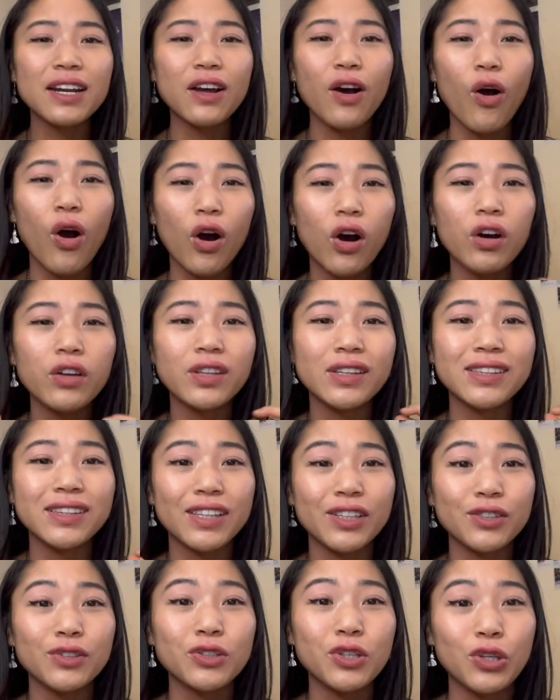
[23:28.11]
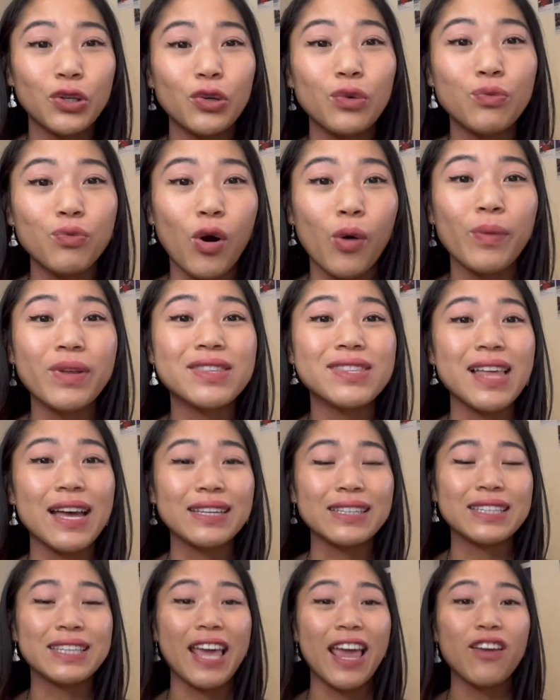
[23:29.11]
all the little cute moments
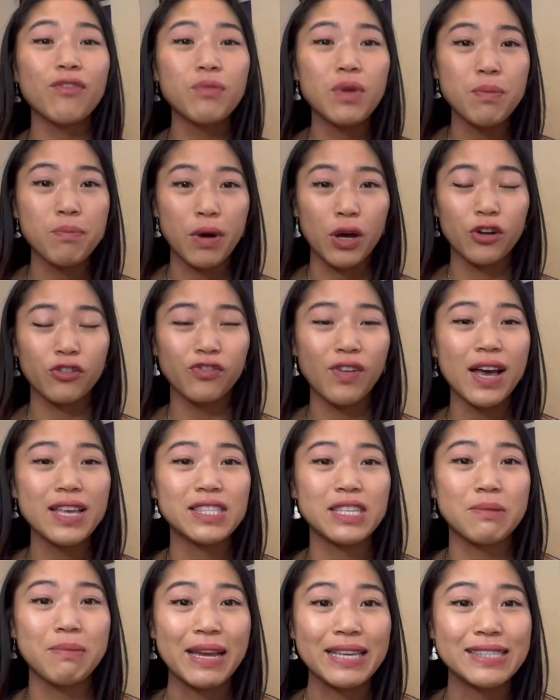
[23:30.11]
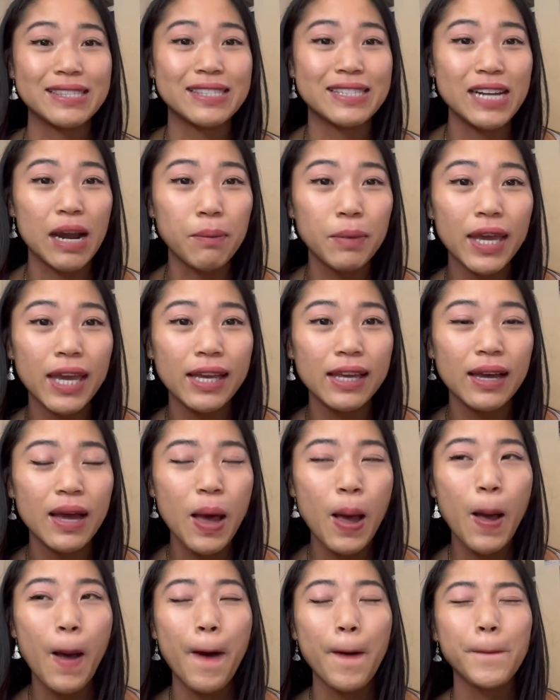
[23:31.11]
that gave me butterflies in my stomach.
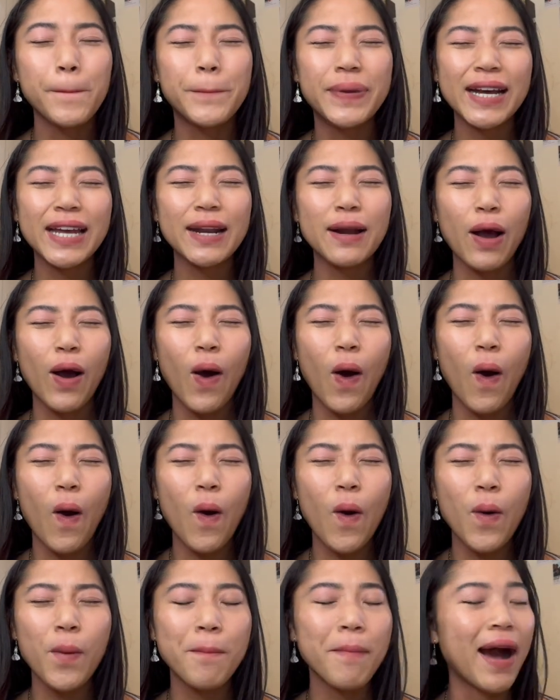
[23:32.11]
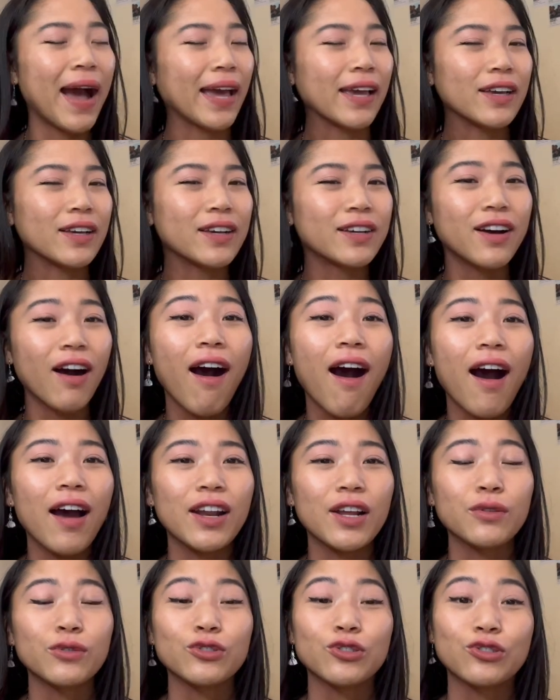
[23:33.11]
But oh my God,
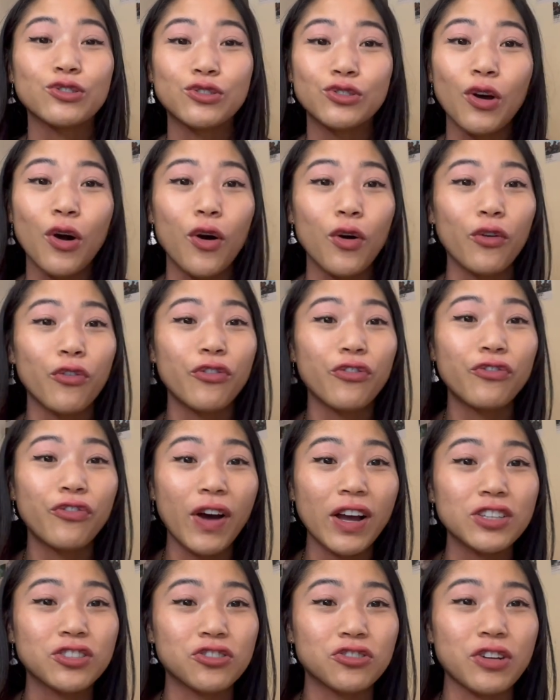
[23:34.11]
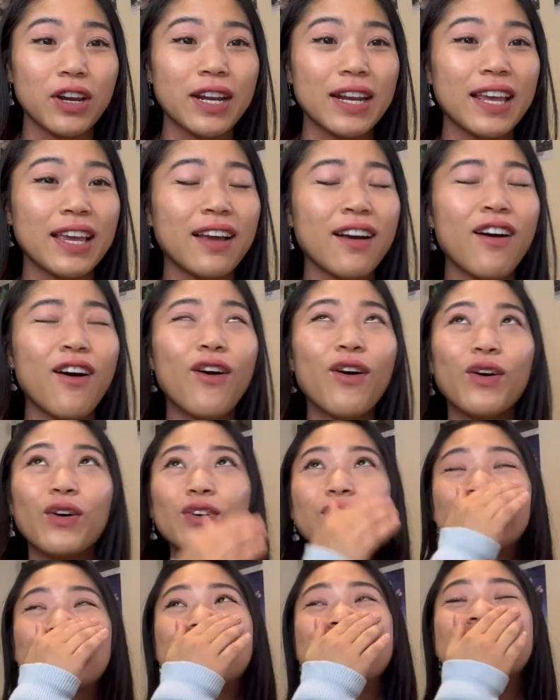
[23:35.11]
it was so frustrating.
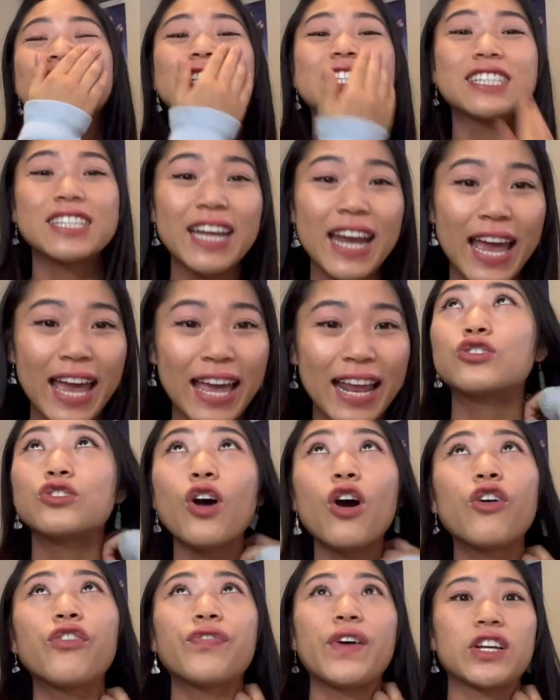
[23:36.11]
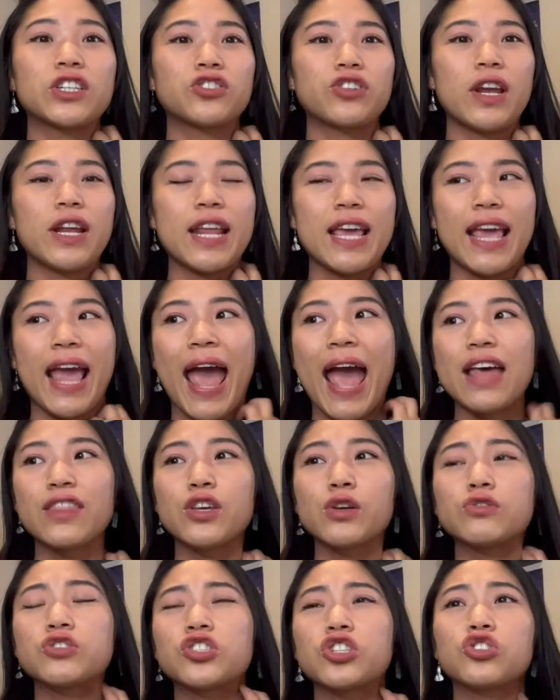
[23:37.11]
Holy shit. So frustrating. And
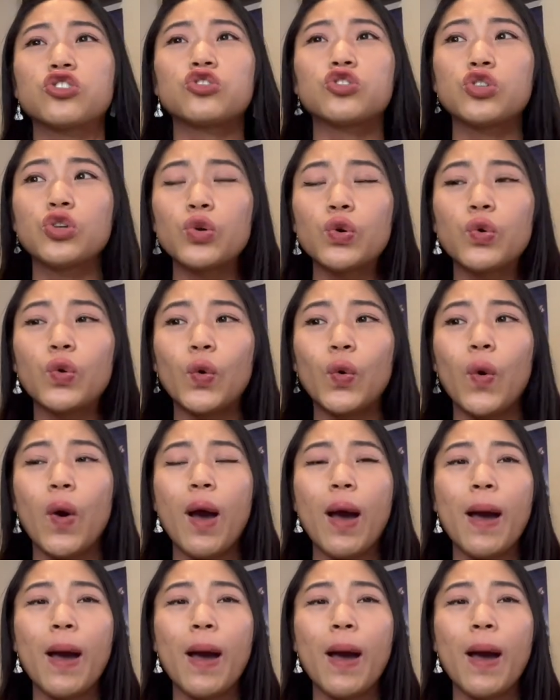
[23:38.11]
there was just too